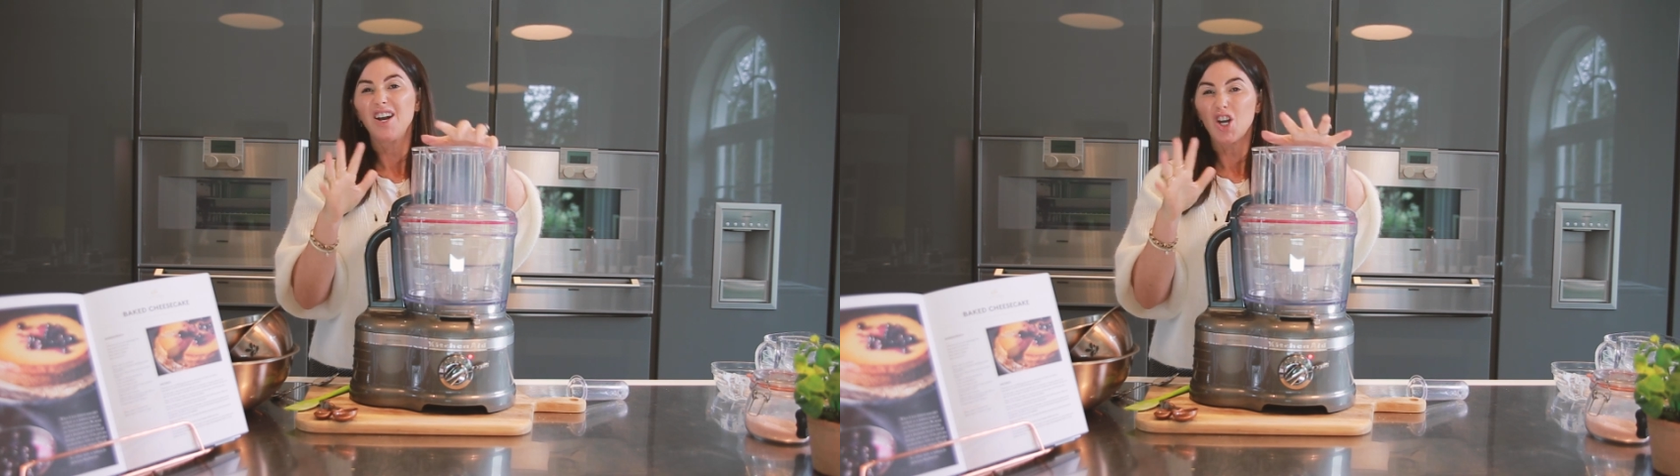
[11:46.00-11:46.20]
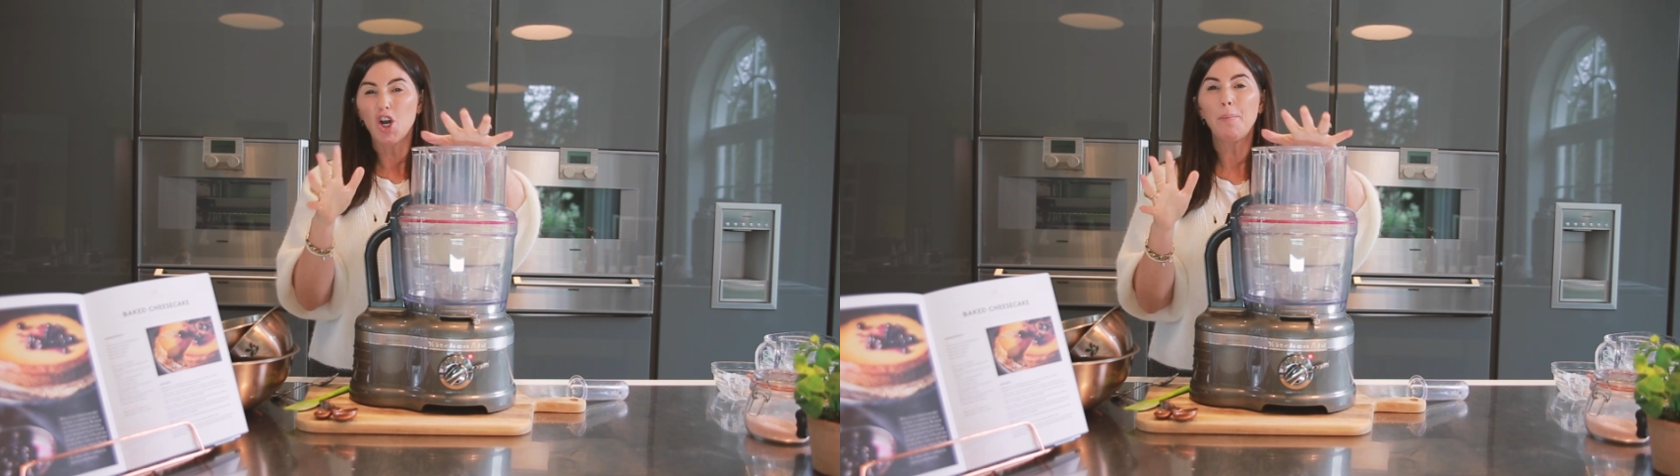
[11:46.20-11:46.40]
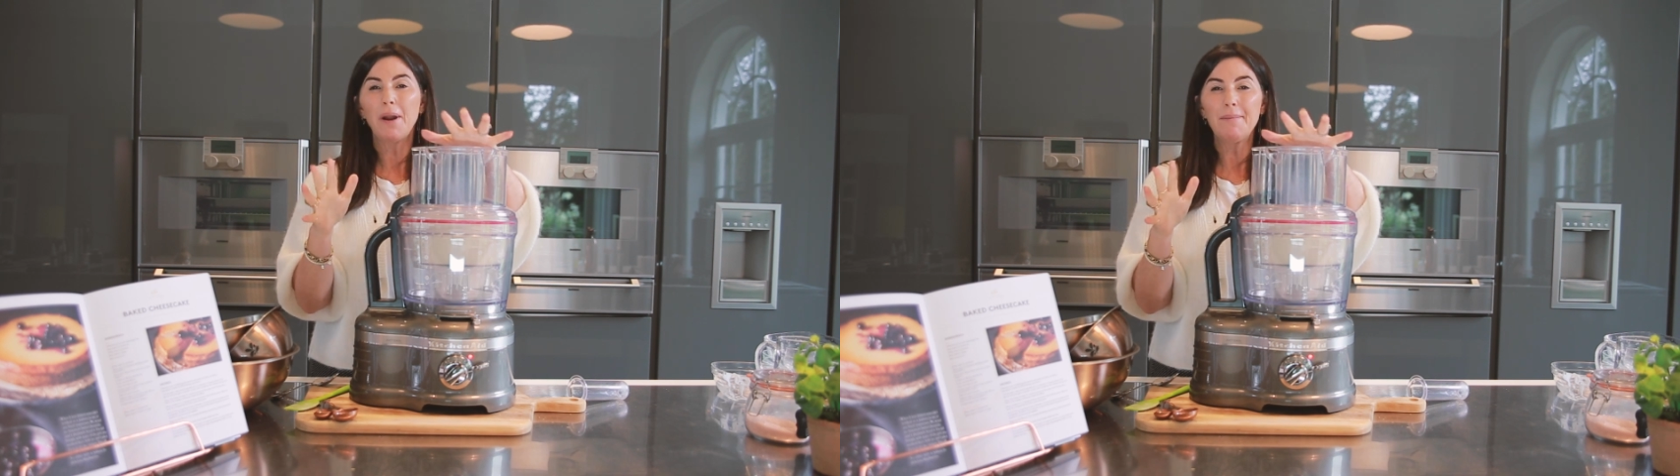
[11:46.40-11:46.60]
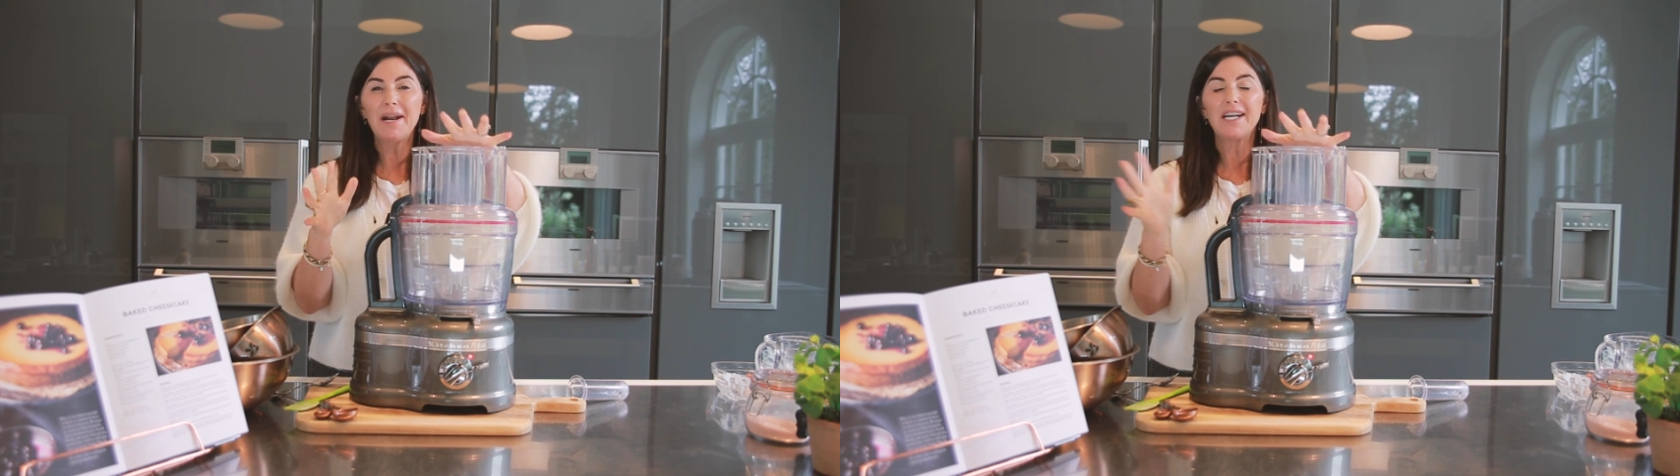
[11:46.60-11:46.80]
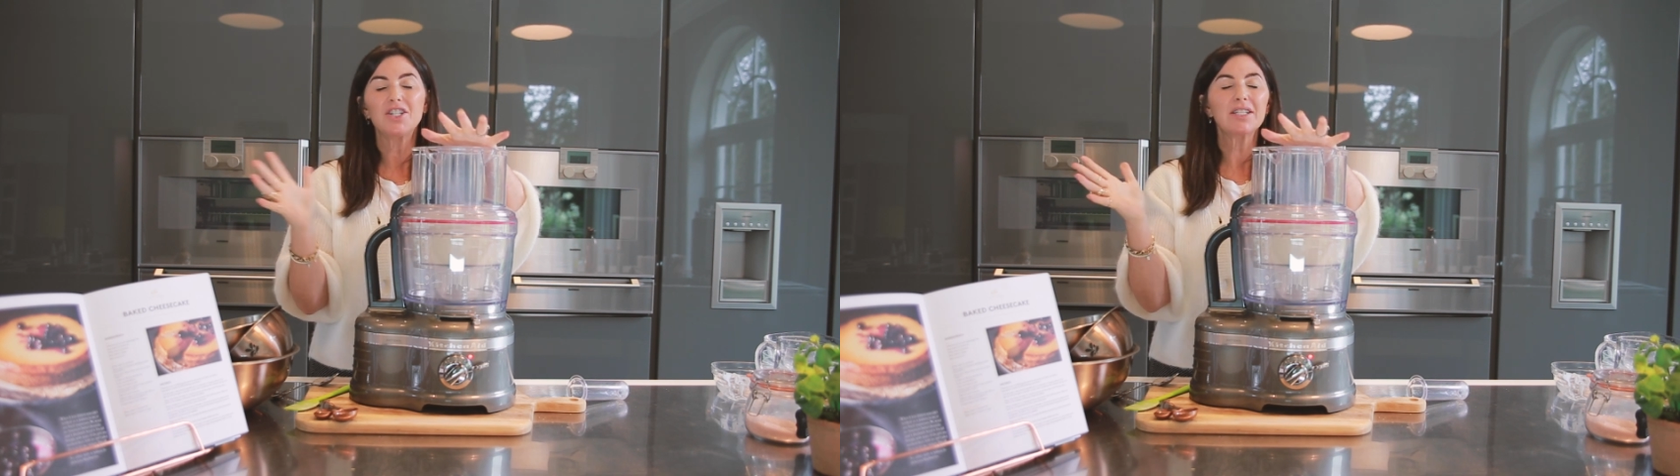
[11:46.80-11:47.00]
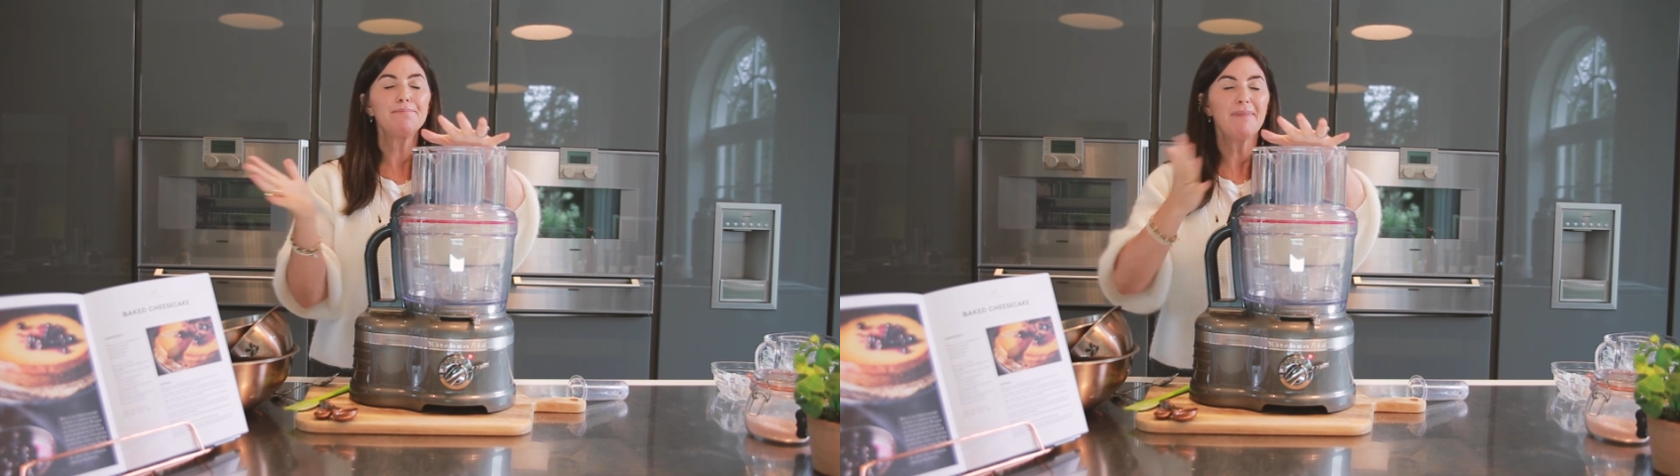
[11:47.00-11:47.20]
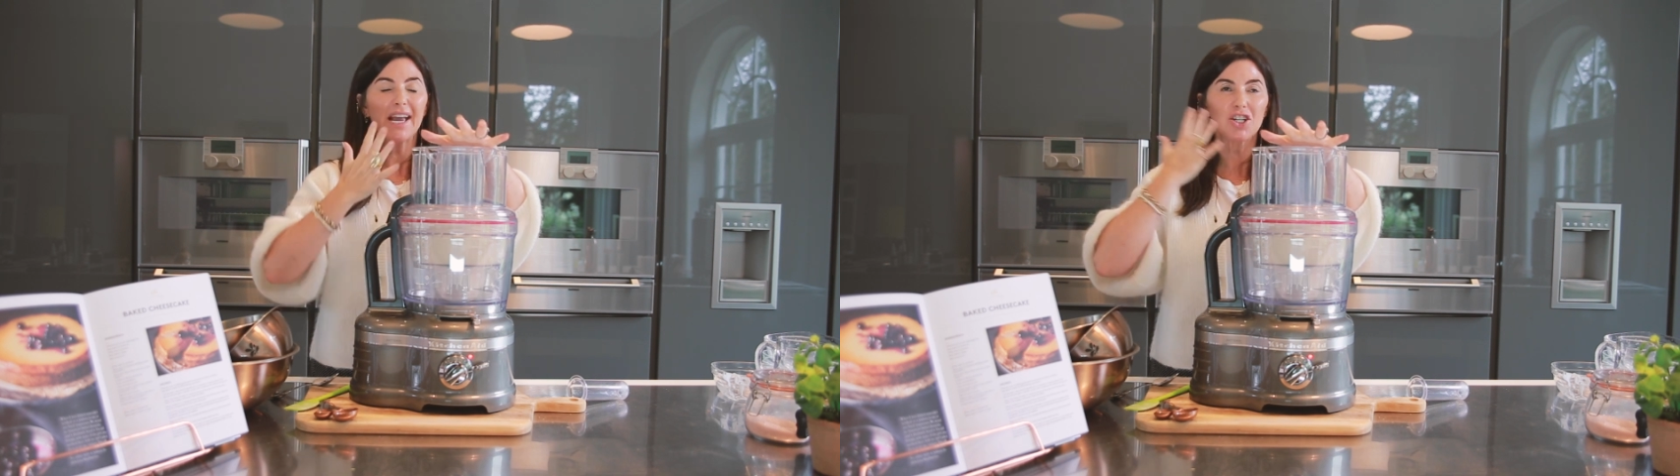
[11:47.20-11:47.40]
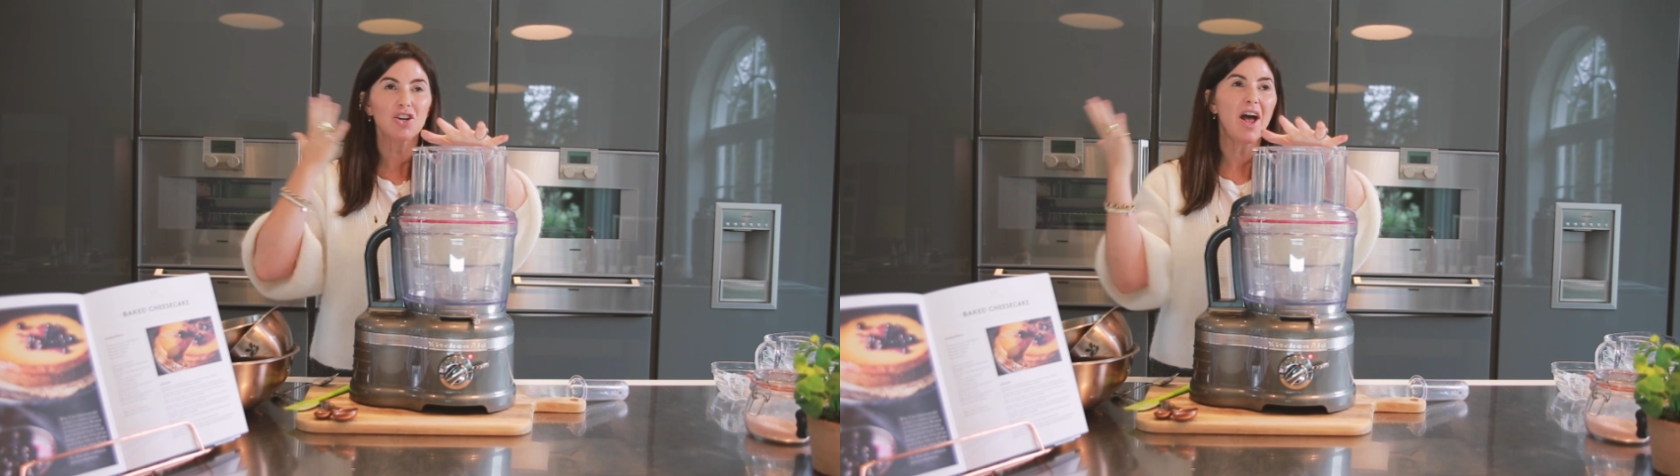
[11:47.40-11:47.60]
a couple of minutes just to
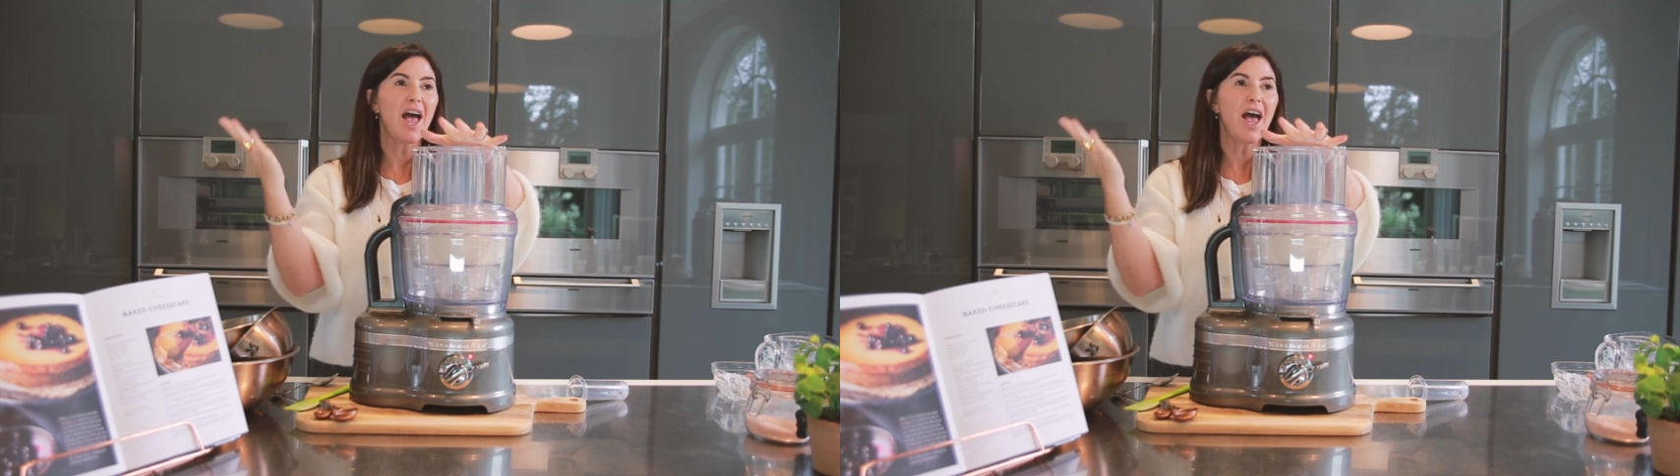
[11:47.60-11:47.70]
make sure